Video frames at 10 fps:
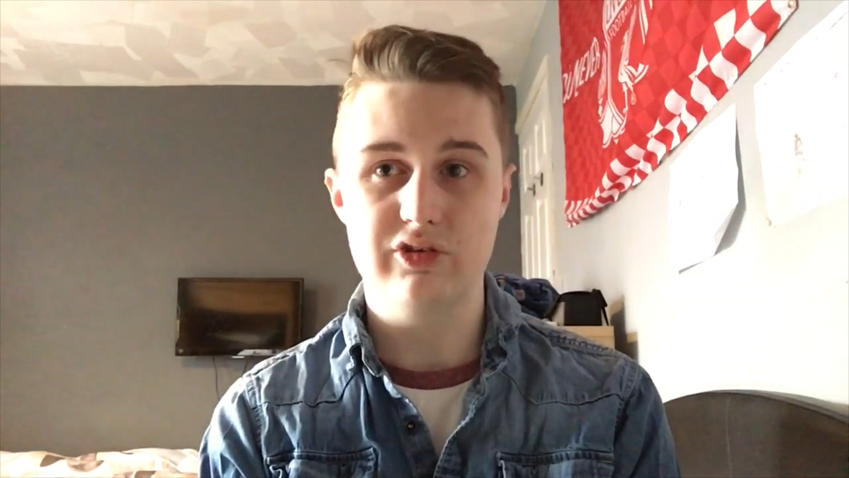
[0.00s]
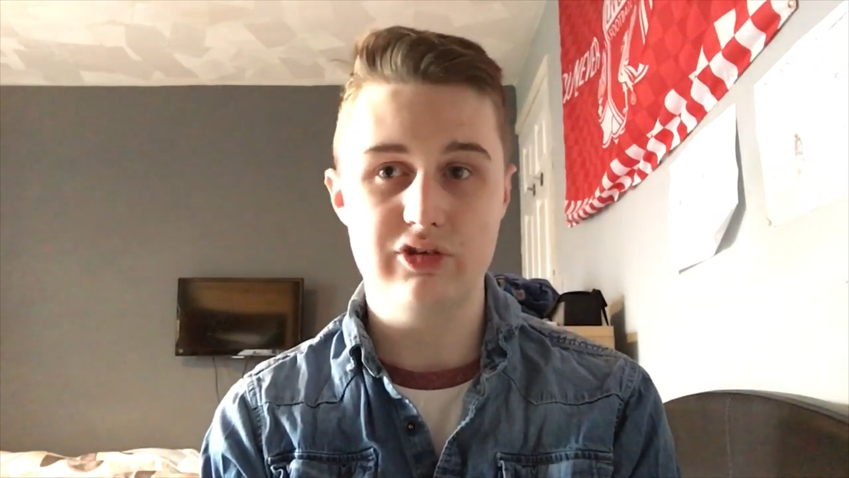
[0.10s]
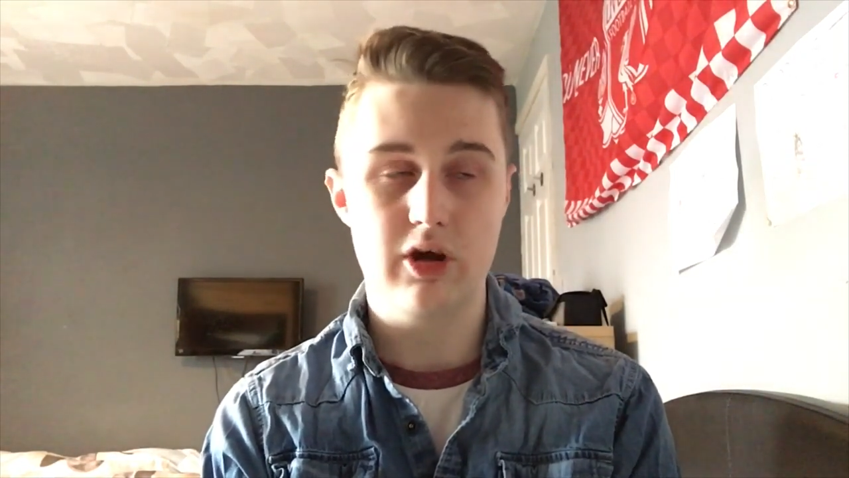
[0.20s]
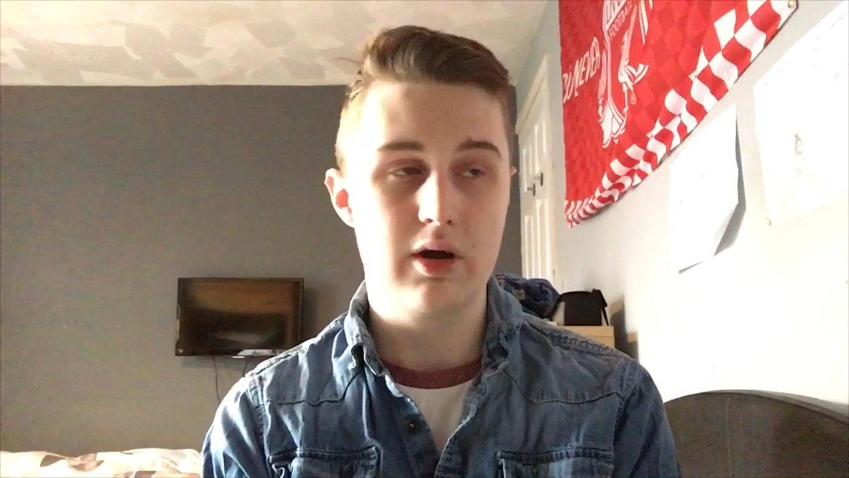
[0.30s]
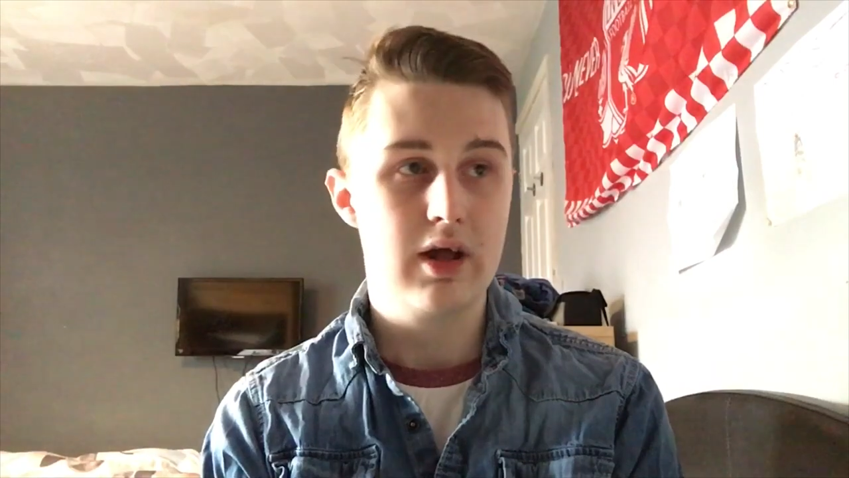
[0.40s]

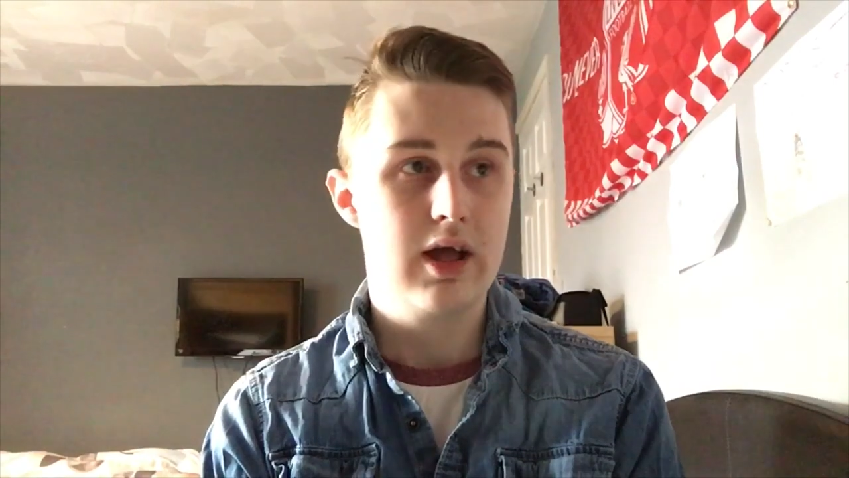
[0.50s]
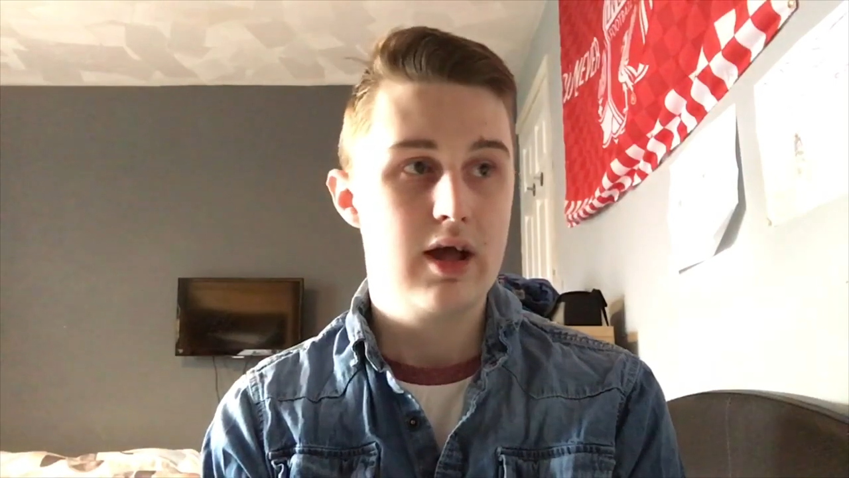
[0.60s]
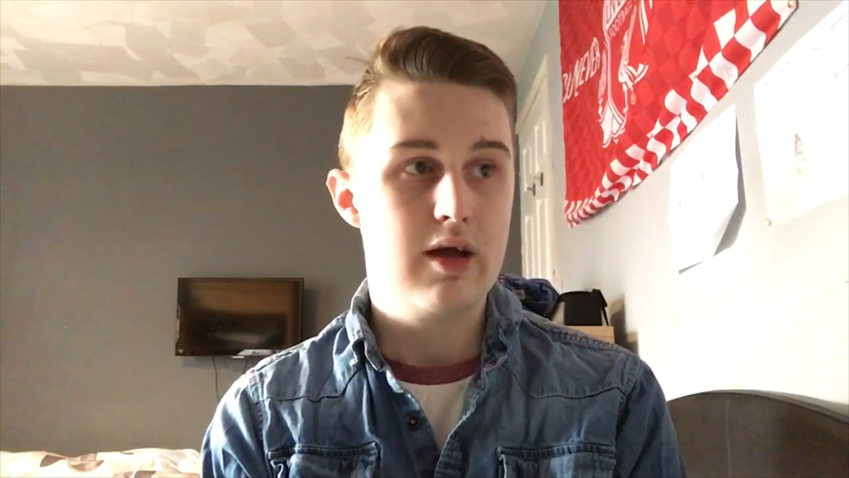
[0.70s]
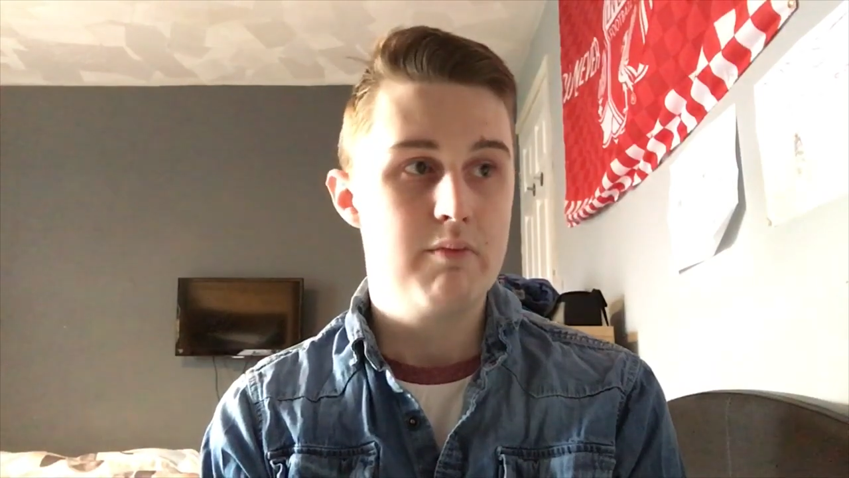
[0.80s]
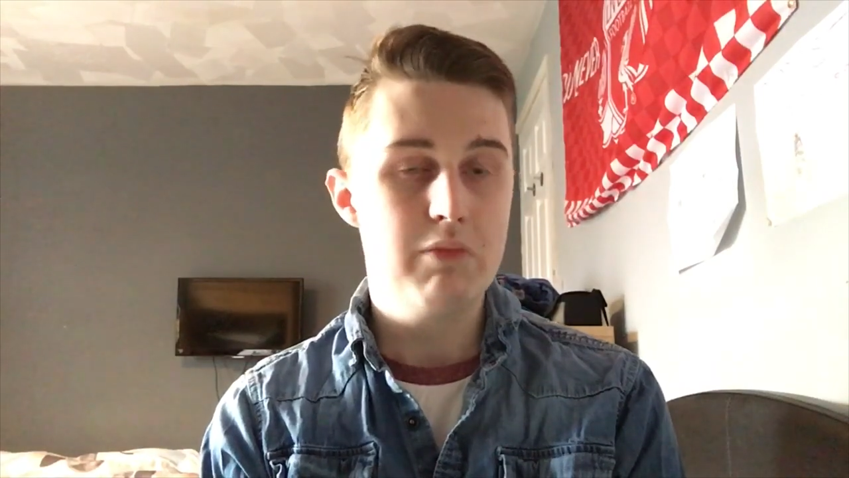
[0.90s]
So,
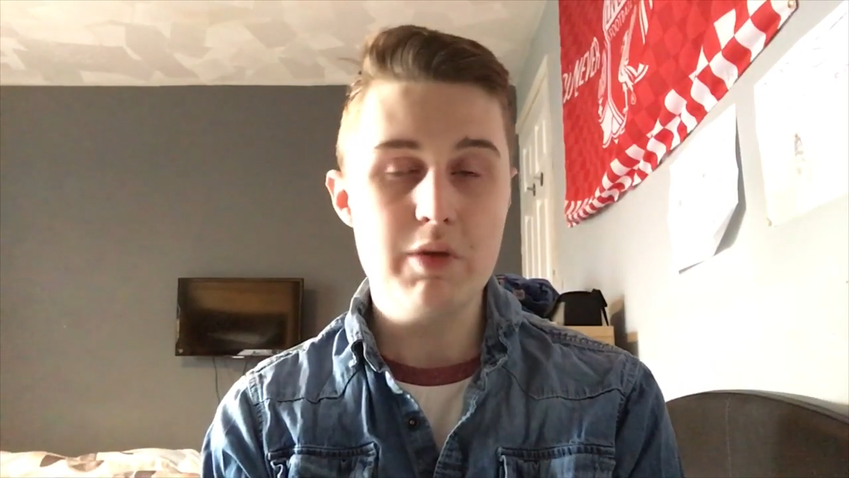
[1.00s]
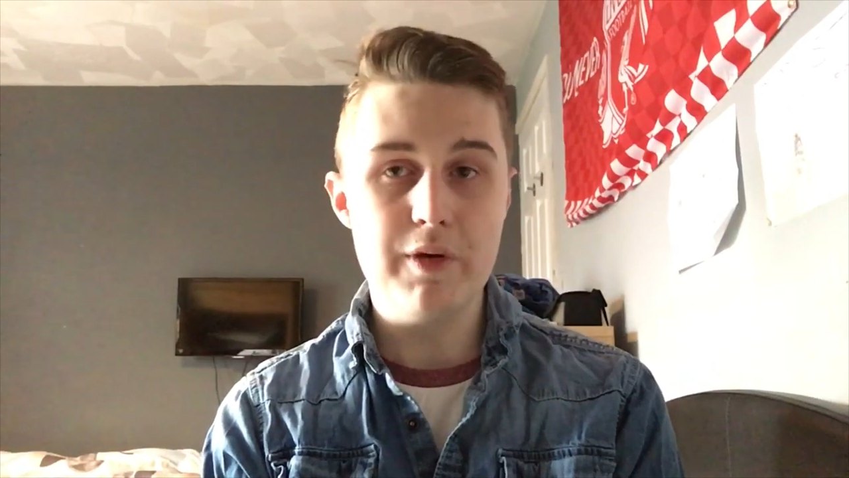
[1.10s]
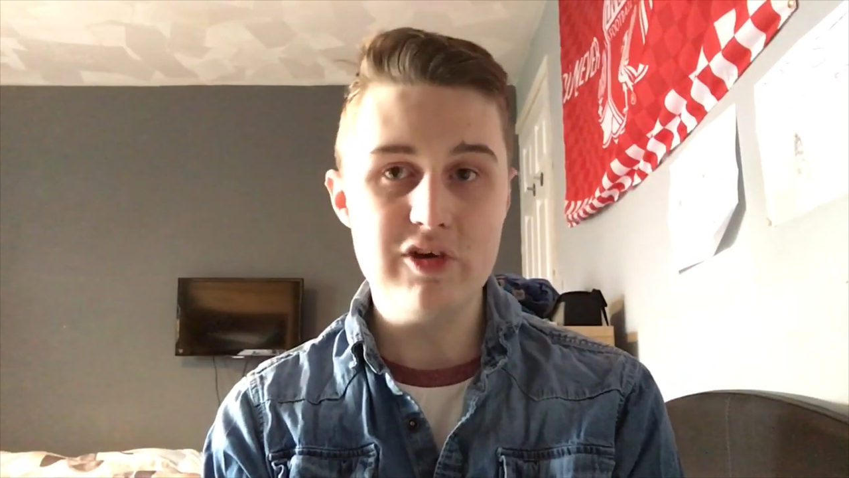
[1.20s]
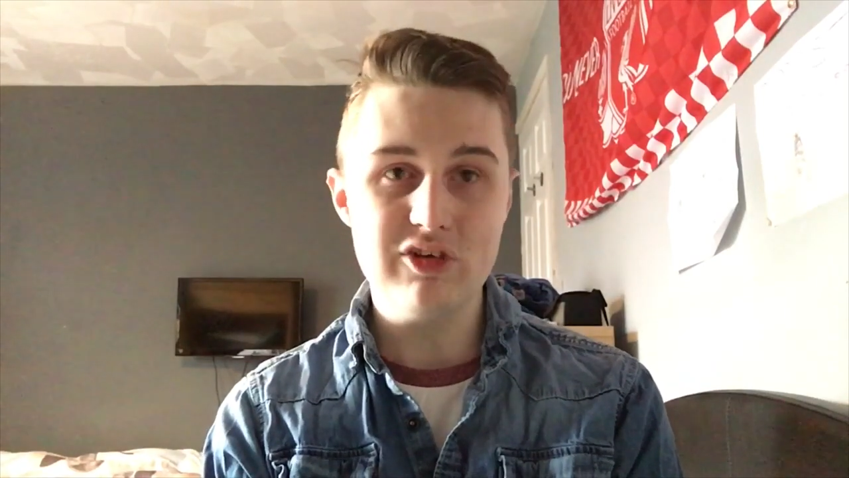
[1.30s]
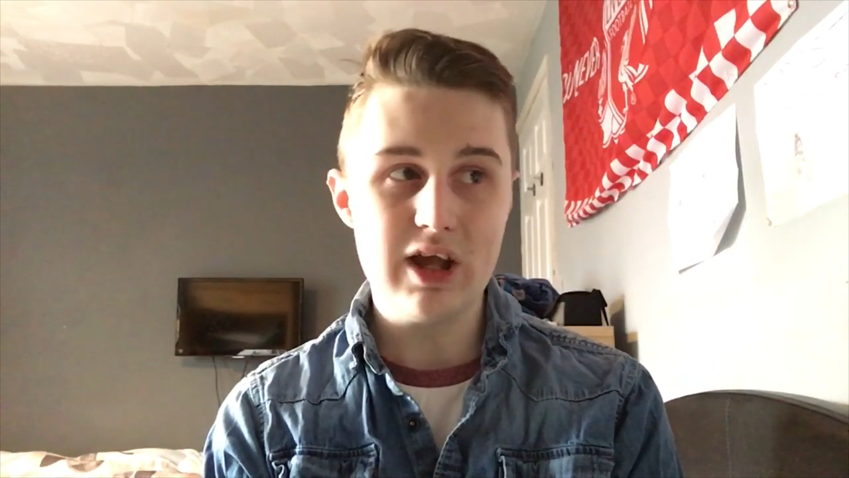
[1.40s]
me personally,